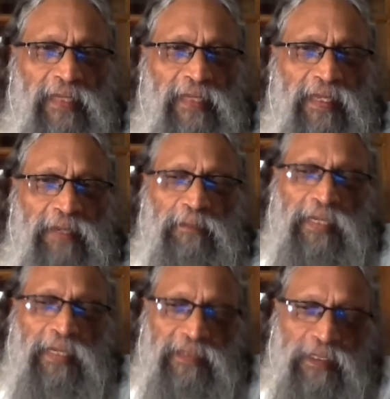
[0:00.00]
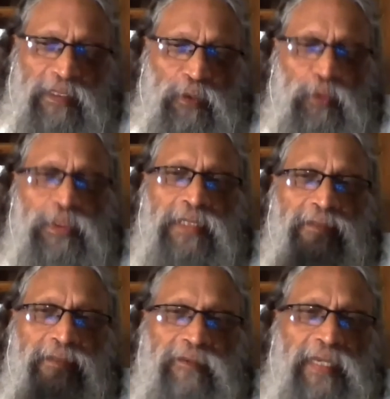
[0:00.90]
But the route
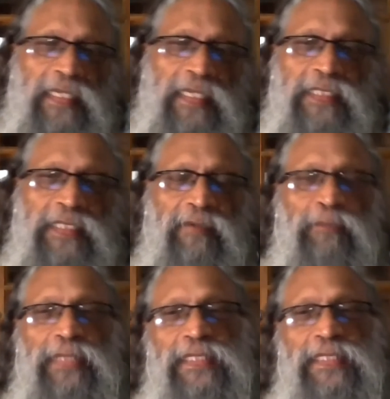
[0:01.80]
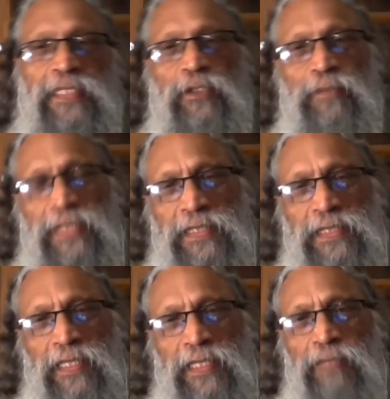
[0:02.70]
varies from person to person,
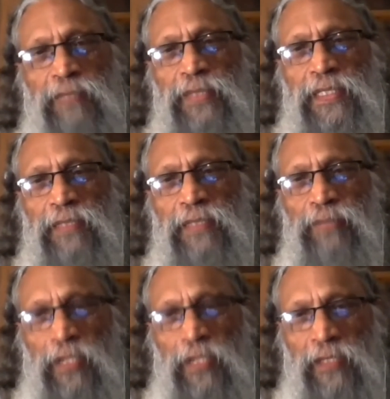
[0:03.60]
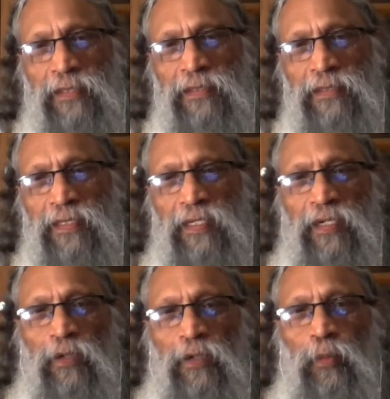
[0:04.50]
depending upon
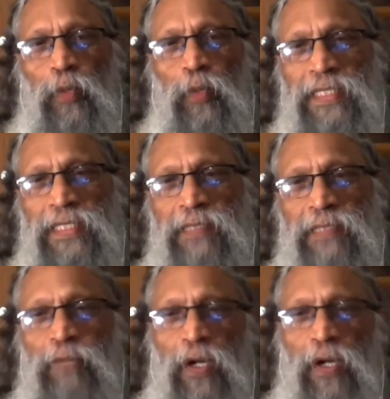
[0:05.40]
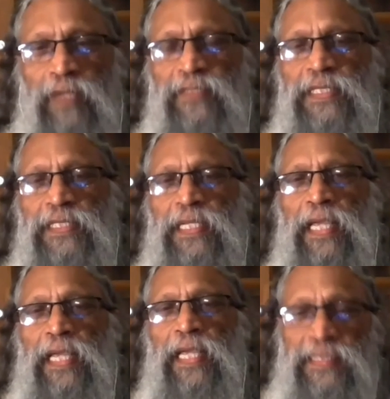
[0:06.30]
what is the bond which he
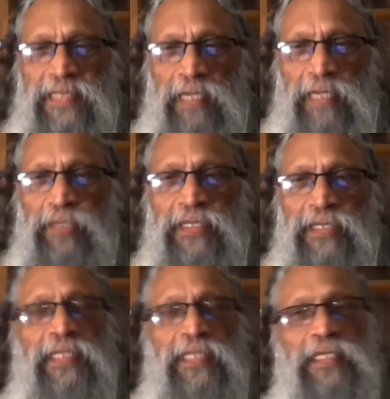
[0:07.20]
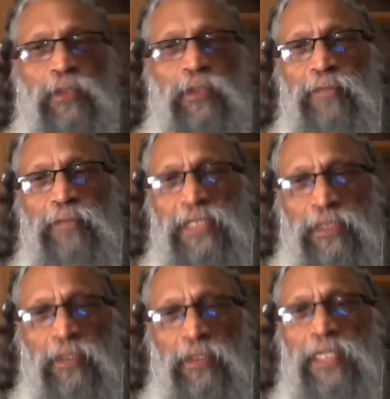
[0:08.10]
has established in his own
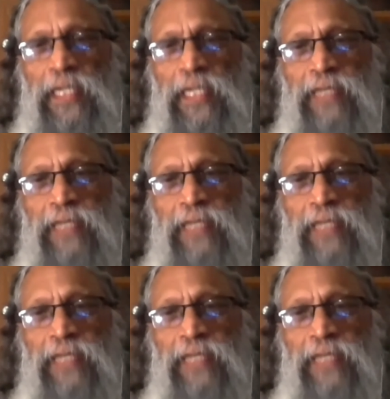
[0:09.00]
particular life.